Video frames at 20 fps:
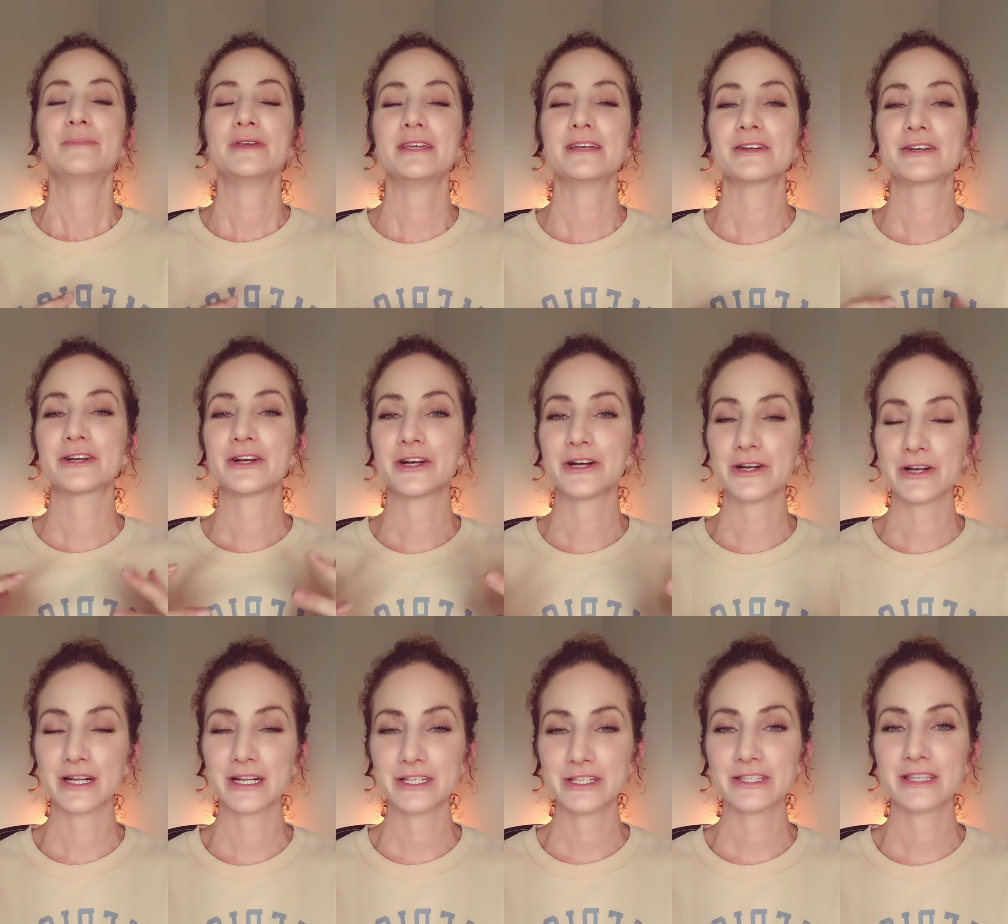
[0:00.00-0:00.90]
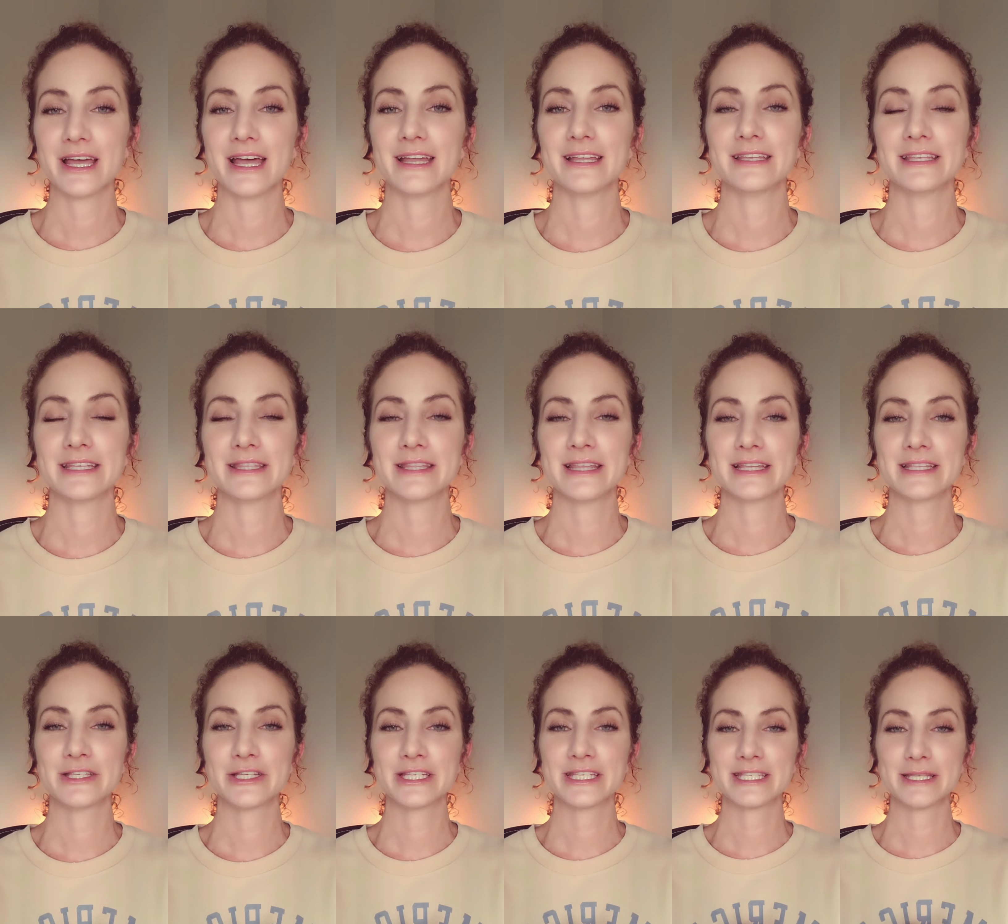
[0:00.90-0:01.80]
be encouraged
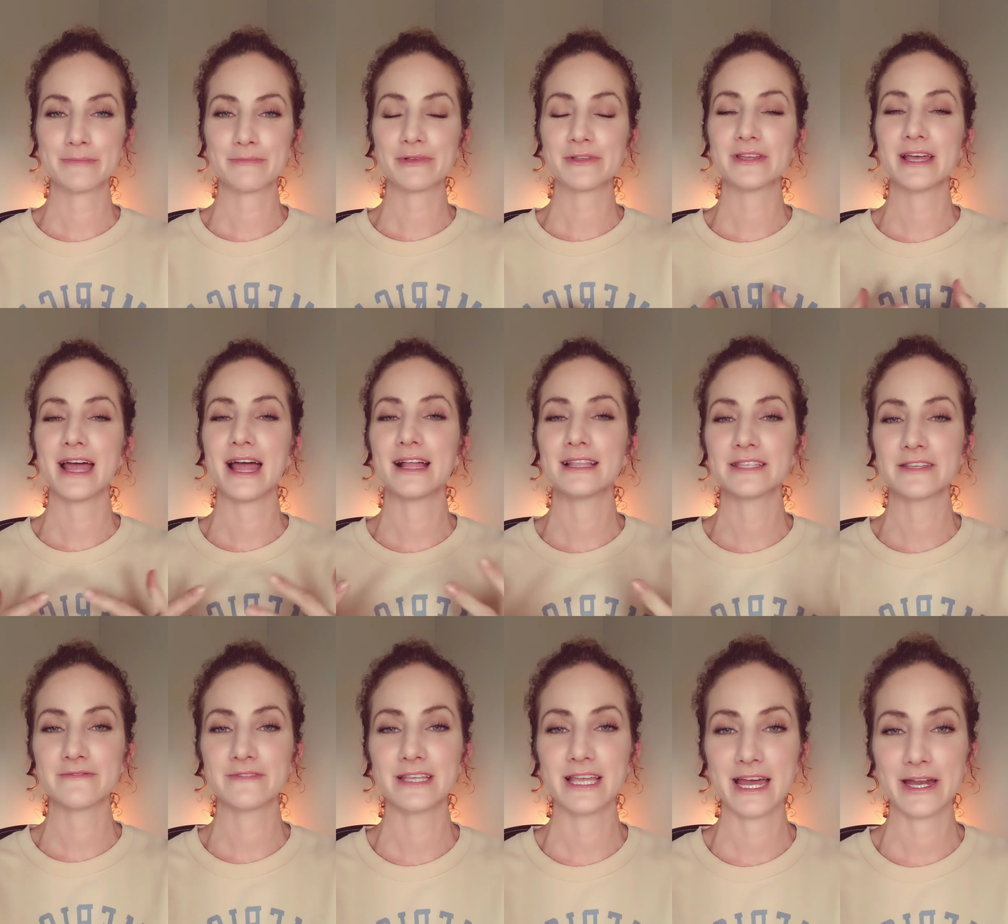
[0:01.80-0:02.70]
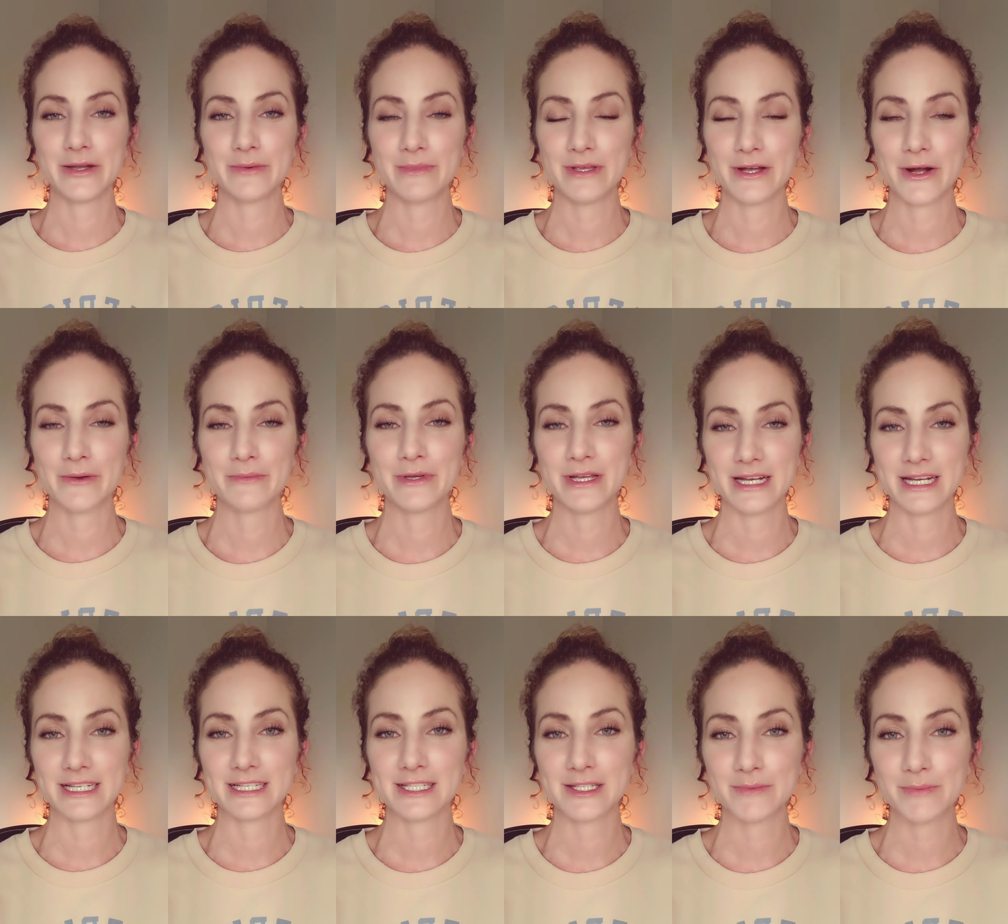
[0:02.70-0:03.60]
that just the plans of the enemy are
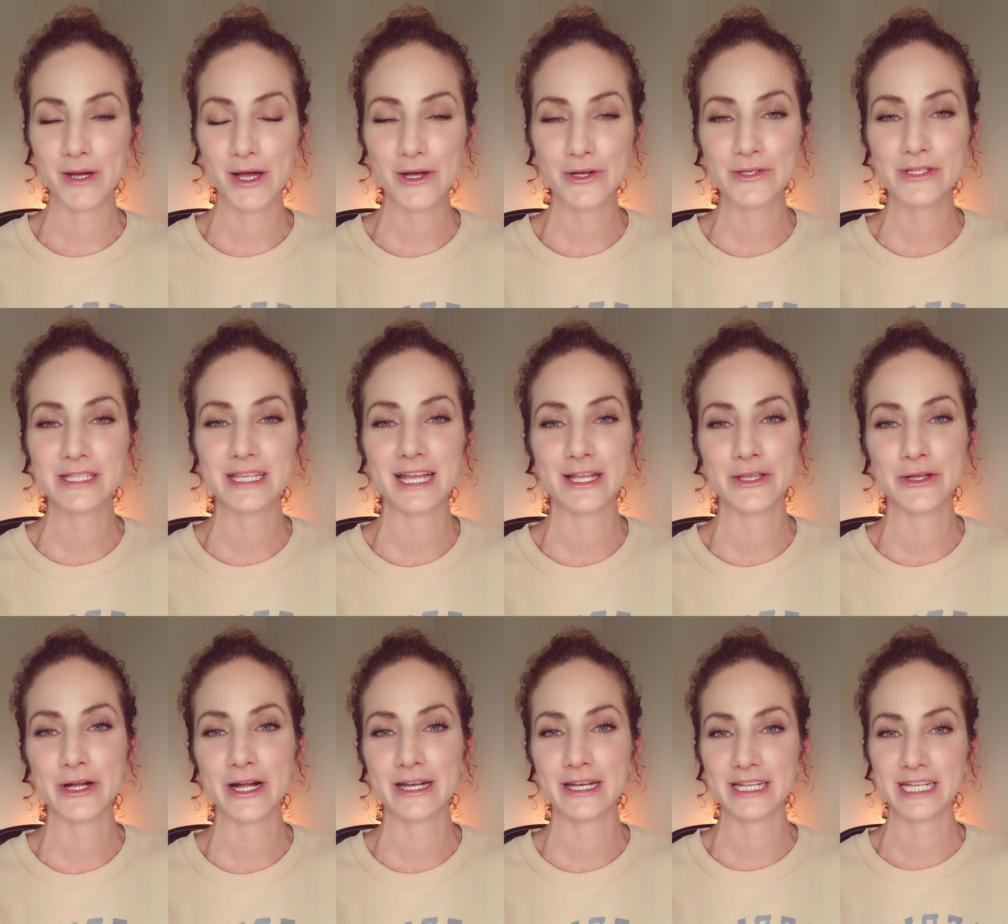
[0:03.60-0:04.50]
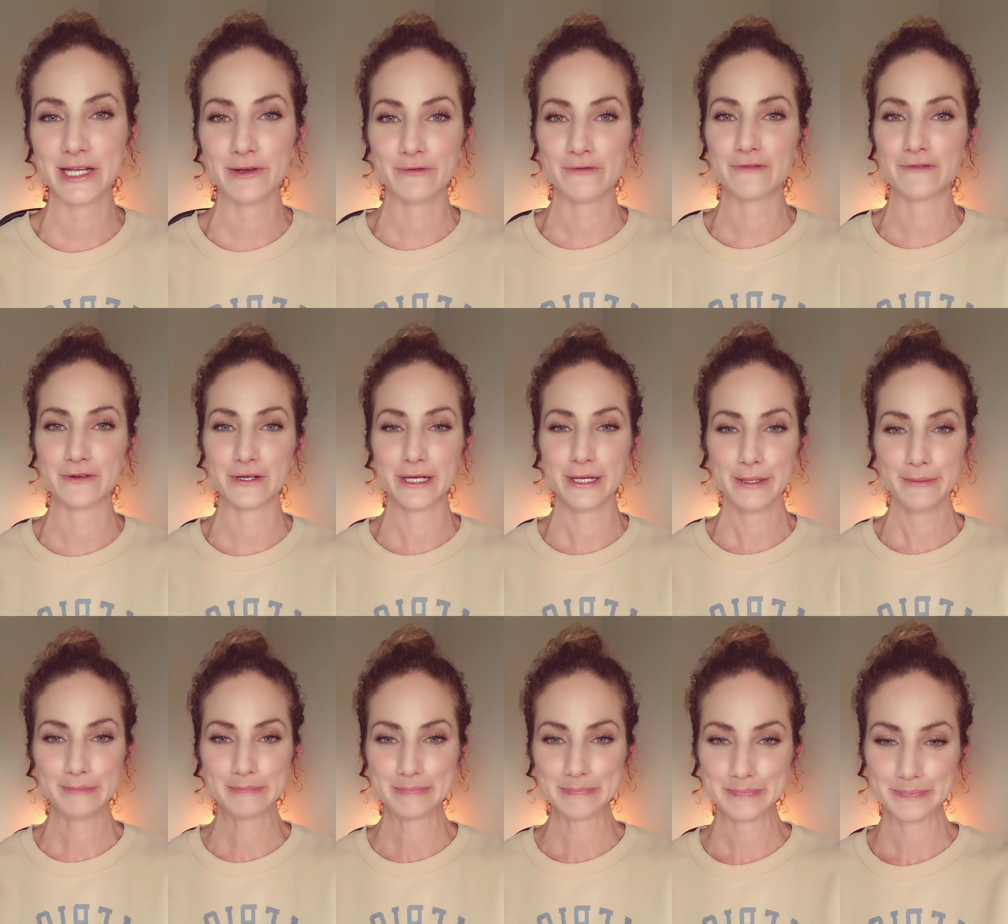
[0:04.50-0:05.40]
being exposed and you're going to get
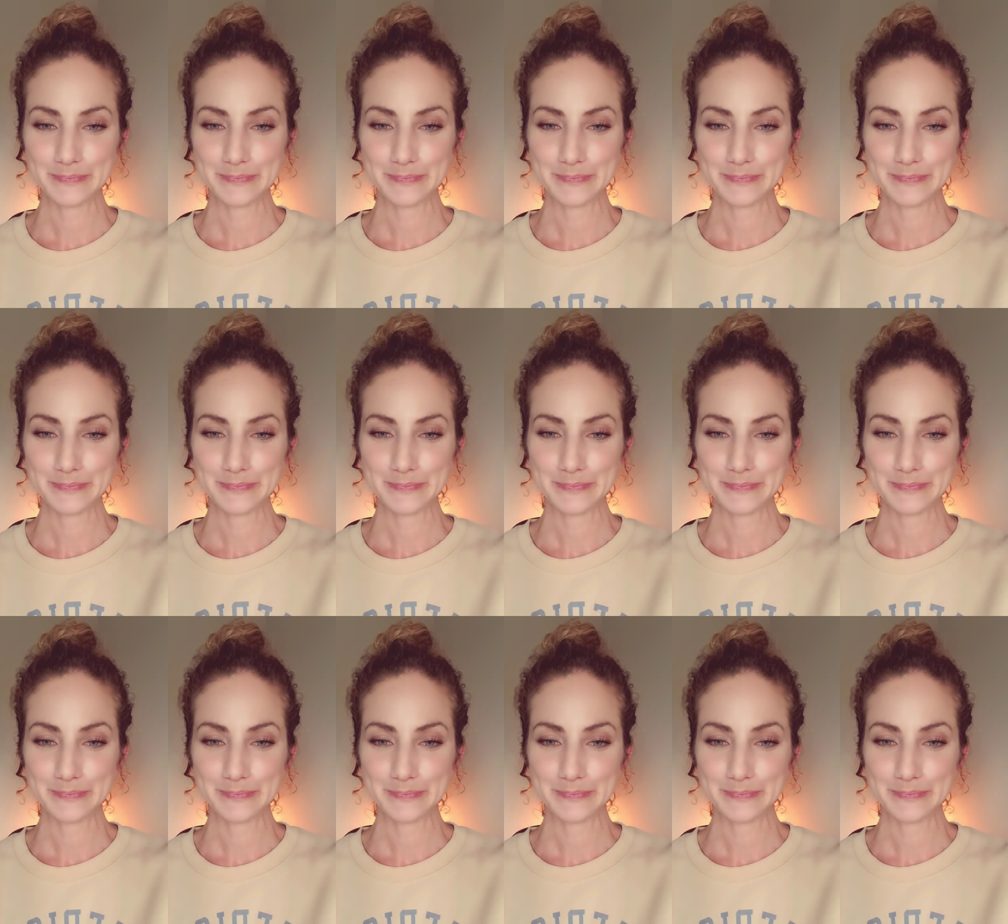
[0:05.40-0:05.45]
free.